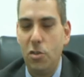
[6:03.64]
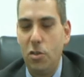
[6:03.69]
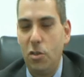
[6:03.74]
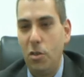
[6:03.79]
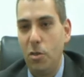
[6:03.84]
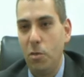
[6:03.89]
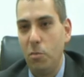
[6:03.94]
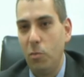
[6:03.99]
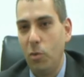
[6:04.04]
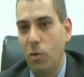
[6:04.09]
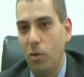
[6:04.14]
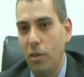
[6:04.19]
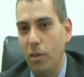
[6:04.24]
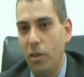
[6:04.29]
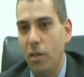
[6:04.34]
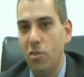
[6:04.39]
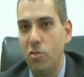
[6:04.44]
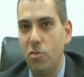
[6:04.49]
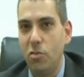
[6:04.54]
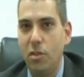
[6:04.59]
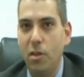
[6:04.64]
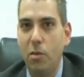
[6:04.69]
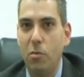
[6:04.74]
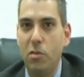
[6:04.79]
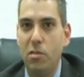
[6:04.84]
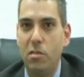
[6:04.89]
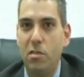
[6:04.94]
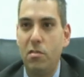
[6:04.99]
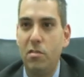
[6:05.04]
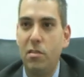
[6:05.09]
term or an issue that
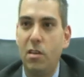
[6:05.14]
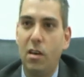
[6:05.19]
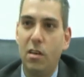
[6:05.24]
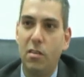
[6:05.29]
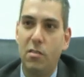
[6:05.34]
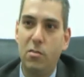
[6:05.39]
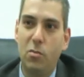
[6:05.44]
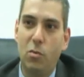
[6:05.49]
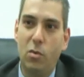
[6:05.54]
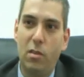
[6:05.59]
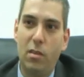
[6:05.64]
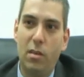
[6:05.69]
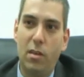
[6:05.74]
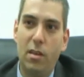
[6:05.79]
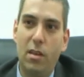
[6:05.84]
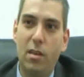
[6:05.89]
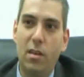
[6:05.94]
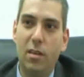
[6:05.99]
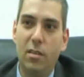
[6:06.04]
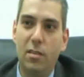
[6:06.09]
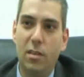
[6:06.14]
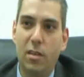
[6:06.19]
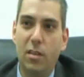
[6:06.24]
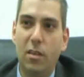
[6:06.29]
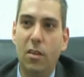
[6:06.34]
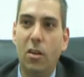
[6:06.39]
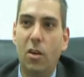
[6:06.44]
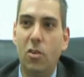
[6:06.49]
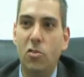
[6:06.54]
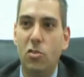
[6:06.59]
was discussed within
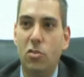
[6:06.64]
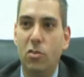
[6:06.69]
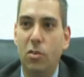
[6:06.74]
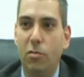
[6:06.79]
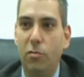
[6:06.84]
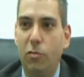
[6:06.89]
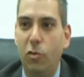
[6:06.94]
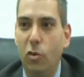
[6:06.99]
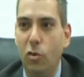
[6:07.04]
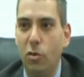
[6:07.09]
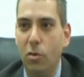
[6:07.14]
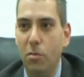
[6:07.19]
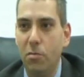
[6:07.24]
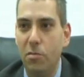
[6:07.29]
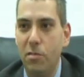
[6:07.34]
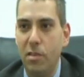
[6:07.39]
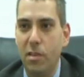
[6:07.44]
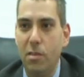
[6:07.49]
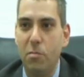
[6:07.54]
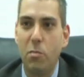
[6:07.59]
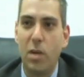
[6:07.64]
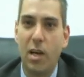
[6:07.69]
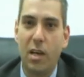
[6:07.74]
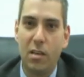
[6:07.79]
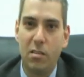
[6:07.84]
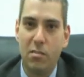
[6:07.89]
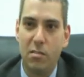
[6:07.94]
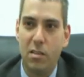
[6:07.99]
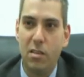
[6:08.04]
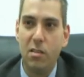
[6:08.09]
technological forums and
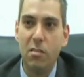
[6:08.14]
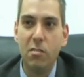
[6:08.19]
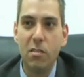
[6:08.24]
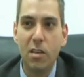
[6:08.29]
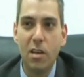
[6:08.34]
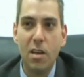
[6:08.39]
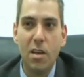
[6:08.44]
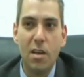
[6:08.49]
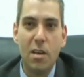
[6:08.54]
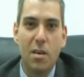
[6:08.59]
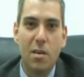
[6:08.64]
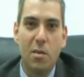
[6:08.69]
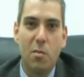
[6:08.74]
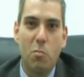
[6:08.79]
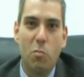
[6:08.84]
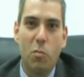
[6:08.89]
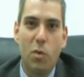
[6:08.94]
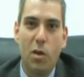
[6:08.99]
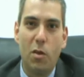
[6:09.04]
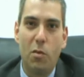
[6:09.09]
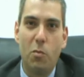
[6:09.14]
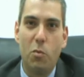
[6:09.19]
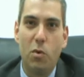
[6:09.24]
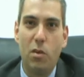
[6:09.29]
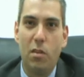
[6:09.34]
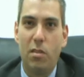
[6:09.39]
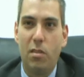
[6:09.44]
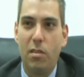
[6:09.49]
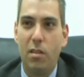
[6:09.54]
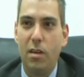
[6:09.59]
magazines, but
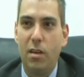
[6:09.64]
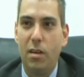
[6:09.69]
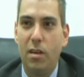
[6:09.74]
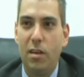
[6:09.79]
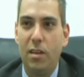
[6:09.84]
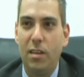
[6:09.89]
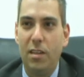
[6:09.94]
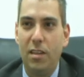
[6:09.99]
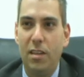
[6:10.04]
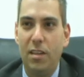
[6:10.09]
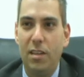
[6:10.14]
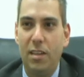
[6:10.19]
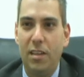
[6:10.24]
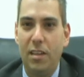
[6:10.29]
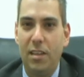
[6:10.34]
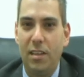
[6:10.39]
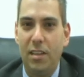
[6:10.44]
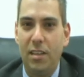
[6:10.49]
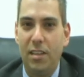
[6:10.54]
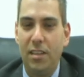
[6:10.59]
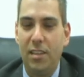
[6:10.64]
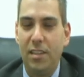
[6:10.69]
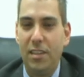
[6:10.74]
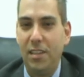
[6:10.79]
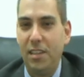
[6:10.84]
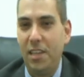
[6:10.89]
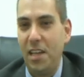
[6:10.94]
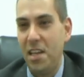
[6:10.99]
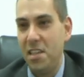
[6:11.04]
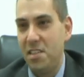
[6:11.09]
with
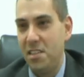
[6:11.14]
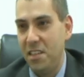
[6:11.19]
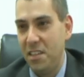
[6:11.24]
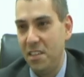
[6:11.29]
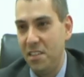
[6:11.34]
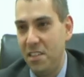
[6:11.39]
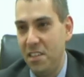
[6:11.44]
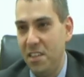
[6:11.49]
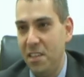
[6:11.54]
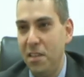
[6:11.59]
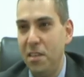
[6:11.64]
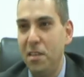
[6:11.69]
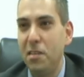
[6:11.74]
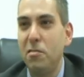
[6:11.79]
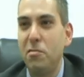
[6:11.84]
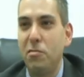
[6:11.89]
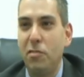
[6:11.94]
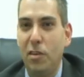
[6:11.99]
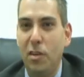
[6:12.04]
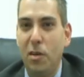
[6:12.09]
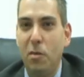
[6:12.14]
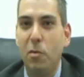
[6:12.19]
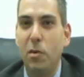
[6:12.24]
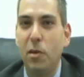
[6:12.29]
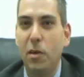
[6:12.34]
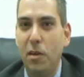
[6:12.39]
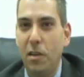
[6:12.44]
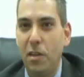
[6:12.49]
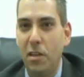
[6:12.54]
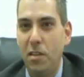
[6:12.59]
AT&T
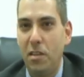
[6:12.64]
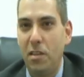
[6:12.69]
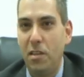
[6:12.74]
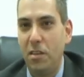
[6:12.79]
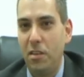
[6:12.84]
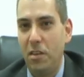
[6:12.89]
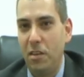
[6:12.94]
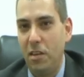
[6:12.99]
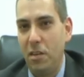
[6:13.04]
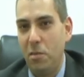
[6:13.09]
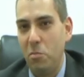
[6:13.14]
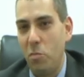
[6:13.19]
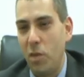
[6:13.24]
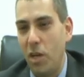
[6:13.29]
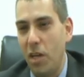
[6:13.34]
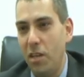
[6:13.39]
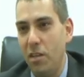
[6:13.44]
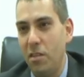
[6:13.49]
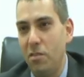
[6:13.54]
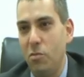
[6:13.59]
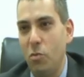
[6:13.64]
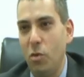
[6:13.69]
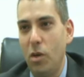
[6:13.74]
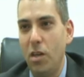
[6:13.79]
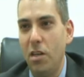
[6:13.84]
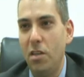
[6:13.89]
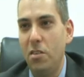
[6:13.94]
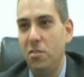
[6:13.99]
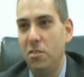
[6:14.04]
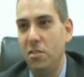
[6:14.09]
phenomena, it made its
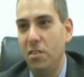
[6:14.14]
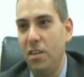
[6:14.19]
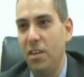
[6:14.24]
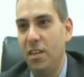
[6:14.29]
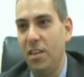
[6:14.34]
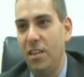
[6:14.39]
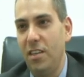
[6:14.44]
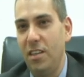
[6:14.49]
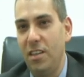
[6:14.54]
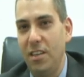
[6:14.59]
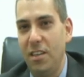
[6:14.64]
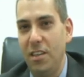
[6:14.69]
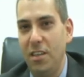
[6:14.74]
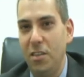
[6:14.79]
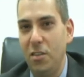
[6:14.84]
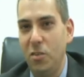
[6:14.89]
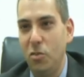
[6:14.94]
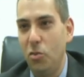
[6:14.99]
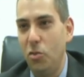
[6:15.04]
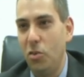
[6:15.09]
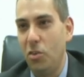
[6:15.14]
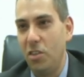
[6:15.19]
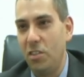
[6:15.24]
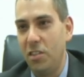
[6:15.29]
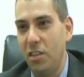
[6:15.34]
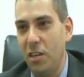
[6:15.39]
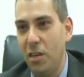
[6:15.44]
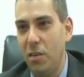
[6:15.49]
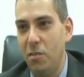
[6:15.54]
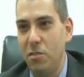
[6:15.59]
way into the New York
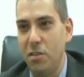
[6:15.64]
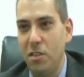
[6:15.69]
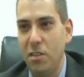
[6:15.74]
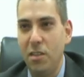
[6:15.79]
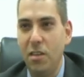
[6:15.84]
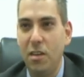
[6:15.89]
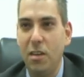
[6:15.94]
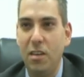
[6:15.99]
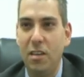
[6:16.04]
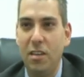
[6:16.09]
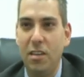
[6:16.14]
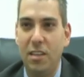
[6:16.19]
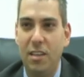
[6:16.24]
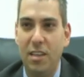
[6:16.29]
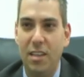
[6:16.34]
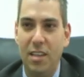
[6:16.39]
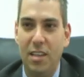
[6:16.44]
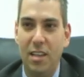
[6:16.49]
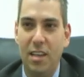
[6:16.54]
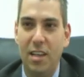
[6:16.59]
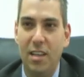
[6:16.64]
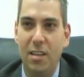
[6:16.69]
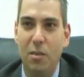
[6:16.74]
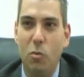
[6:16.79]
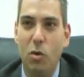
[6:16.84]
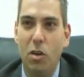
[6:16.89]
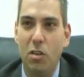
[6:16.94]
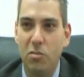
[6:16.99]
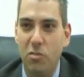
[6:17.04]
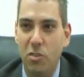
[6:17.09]
Times and the
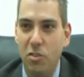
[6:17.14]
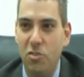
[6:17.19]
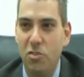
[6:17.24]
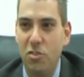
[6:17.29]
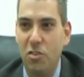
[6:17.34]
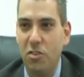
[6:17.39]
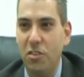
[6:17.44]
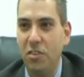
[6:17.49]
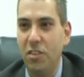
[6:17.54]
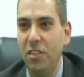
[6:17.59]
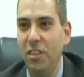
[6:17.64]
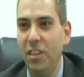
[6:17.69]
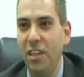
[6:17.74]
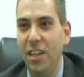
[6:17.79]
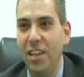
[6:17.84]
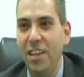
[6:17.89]
Wall Street Journal,